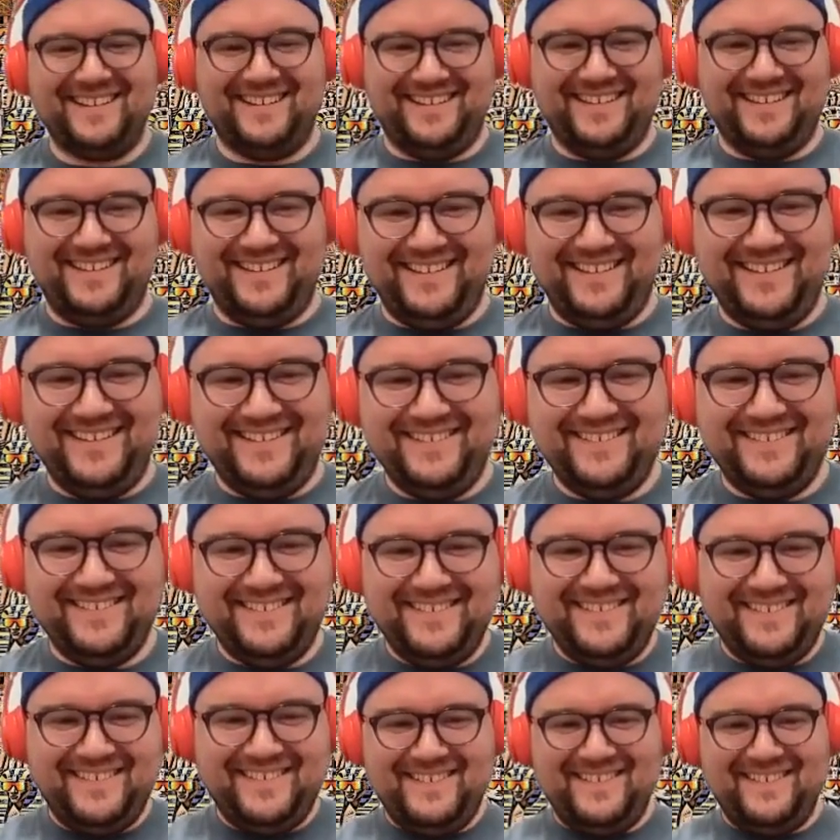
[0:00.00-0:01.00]

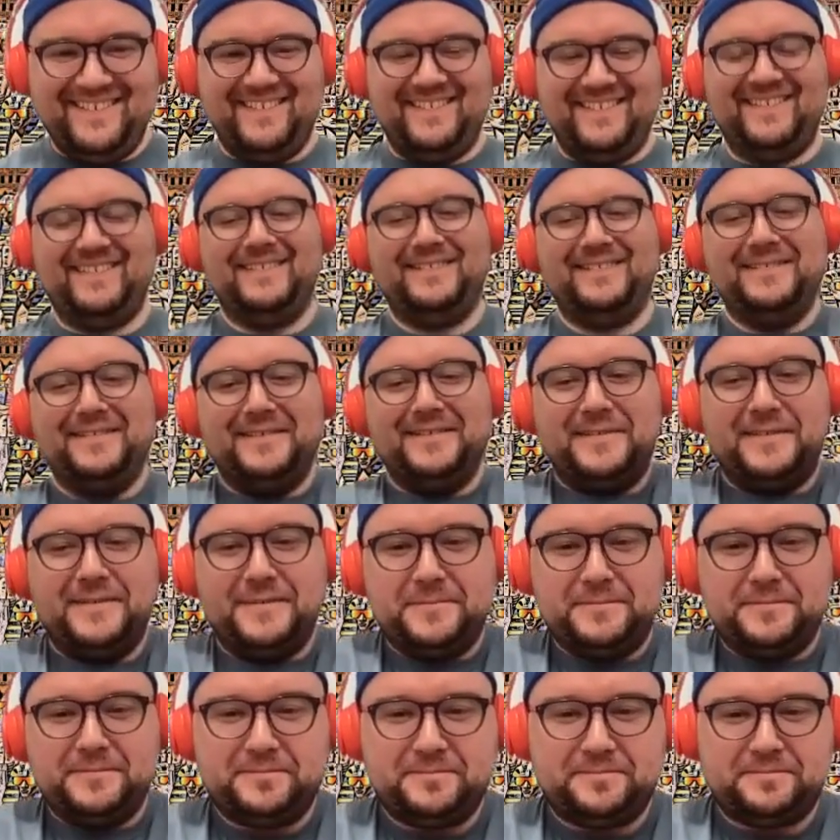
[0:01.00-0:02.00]

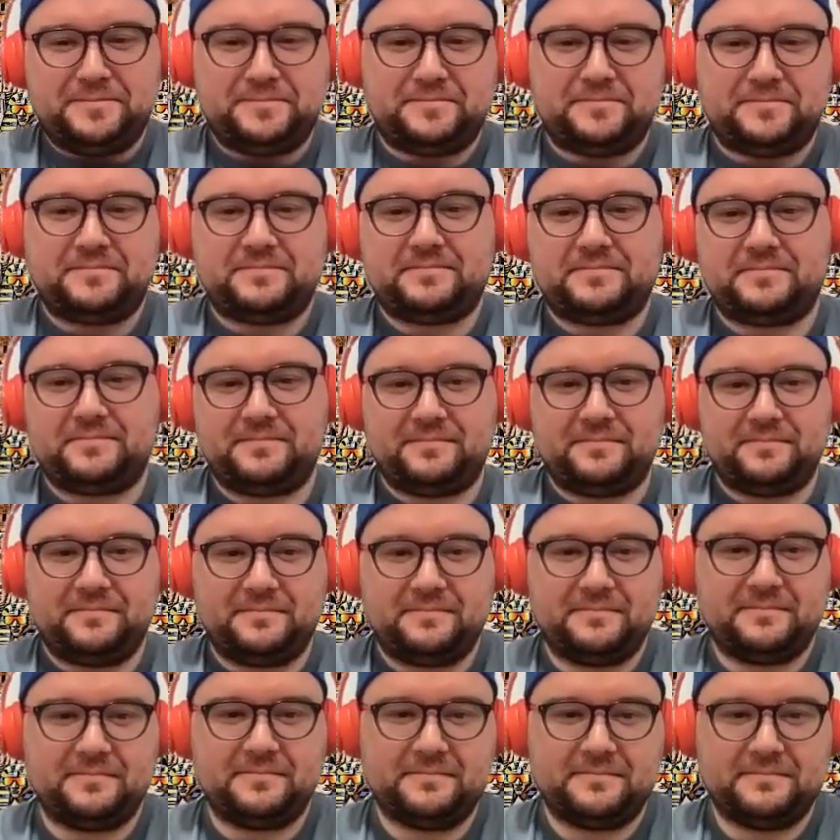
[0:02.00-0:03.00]

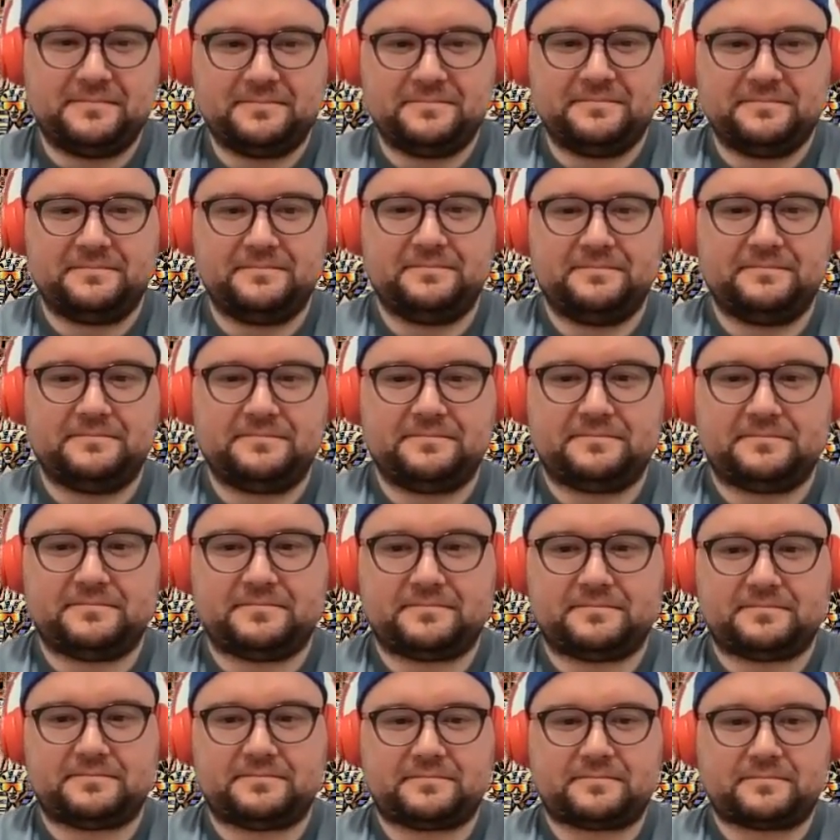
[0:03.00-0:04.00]

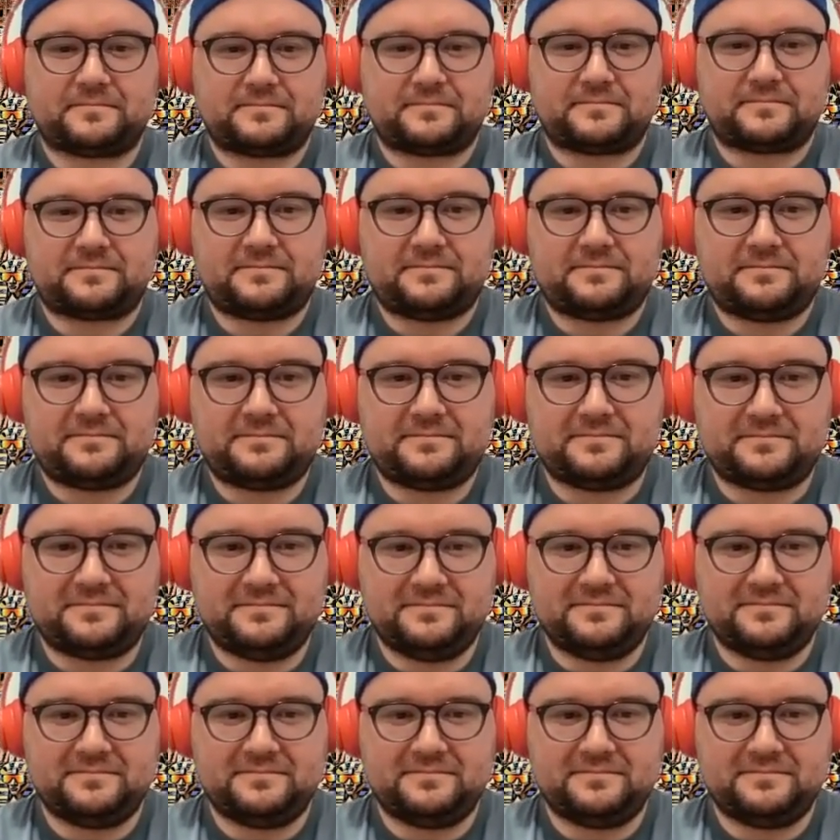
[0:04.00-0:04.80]
This person isn't speaking.